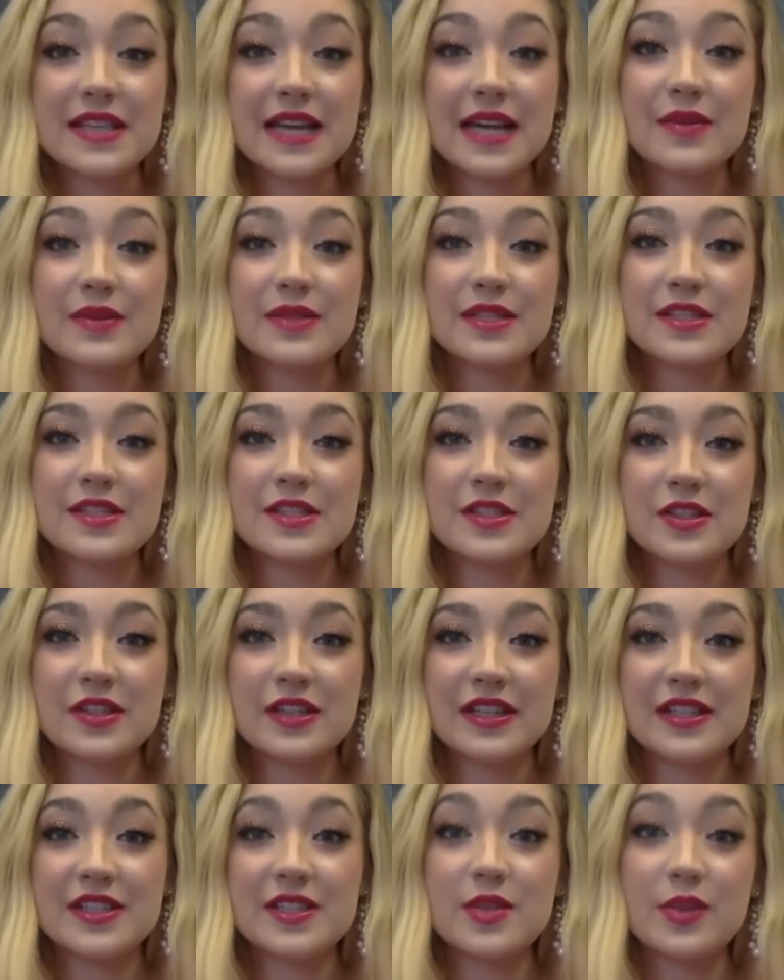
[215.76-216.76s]
I was a
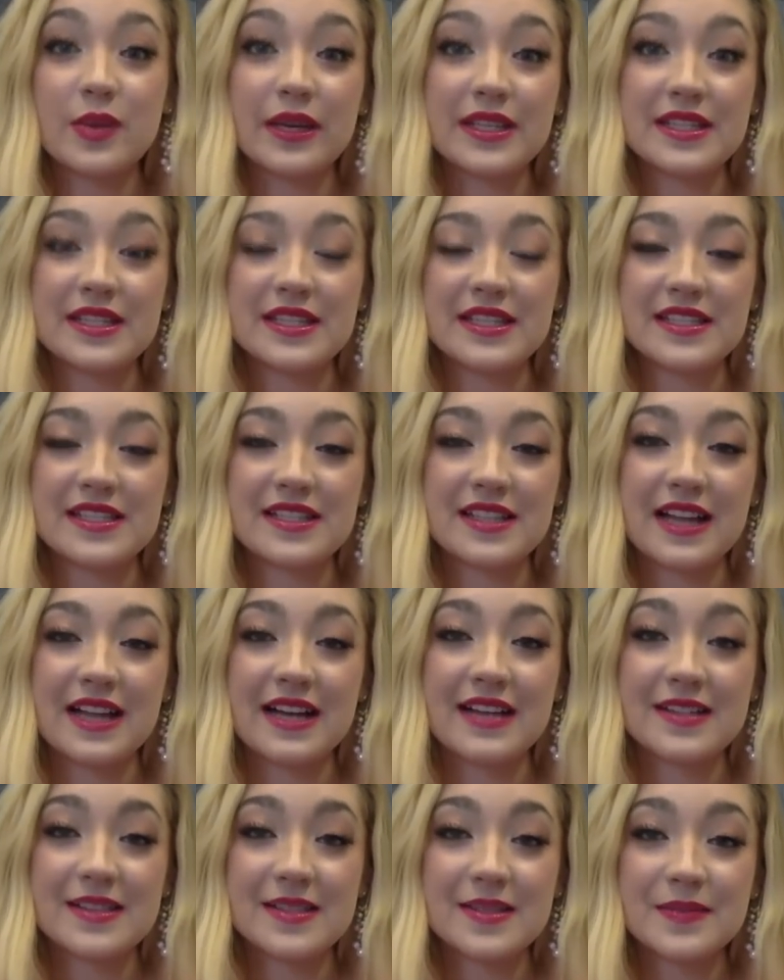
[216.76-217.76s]
student twice in his
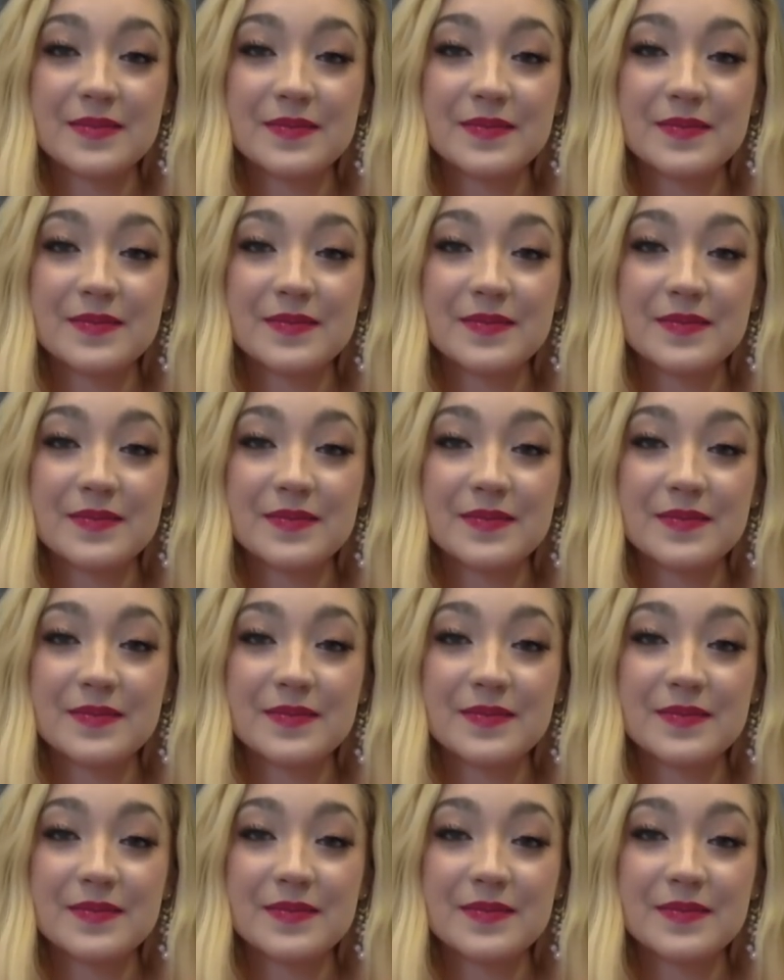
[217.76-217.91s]
class.